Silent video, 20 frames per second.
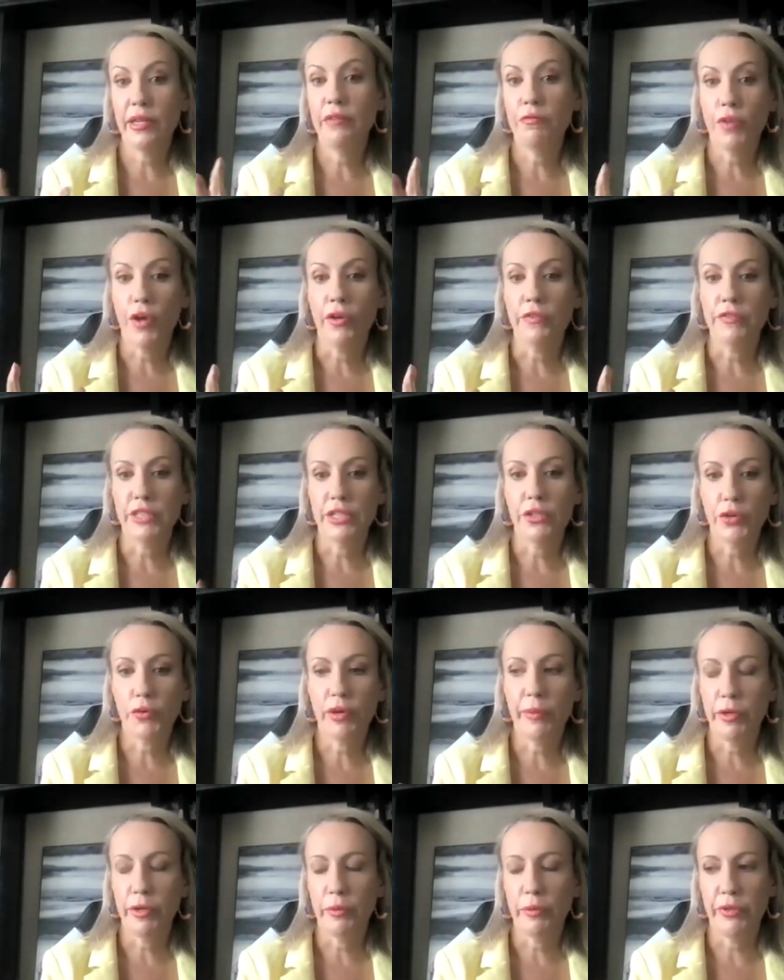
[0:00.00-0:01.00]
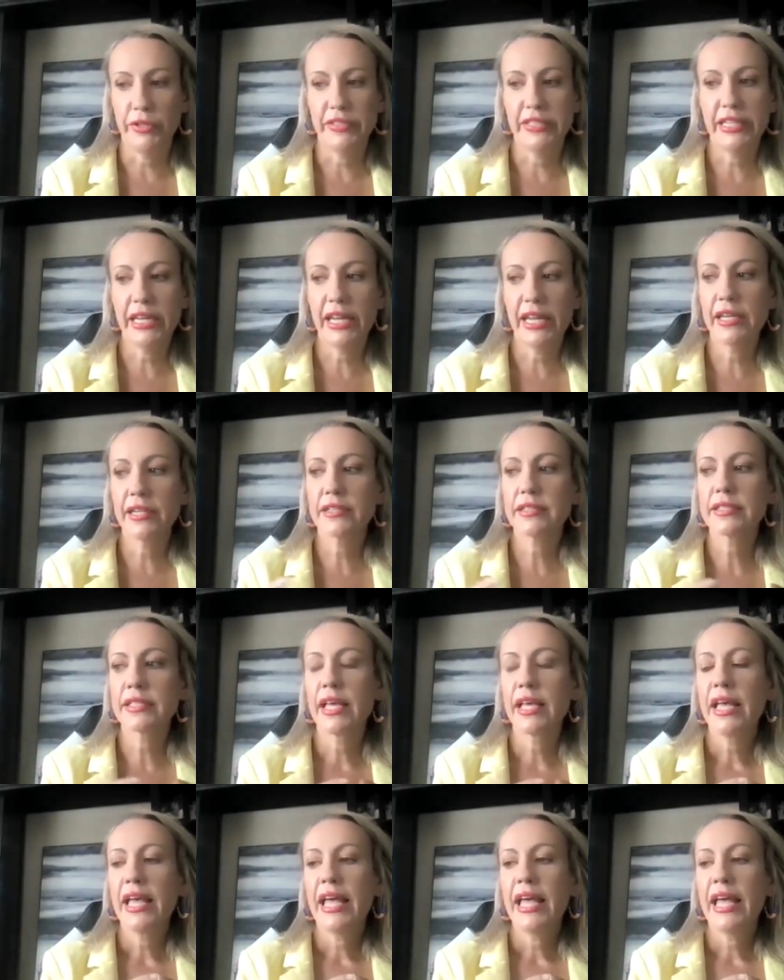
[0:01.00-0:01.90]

involved in criminal proceedings.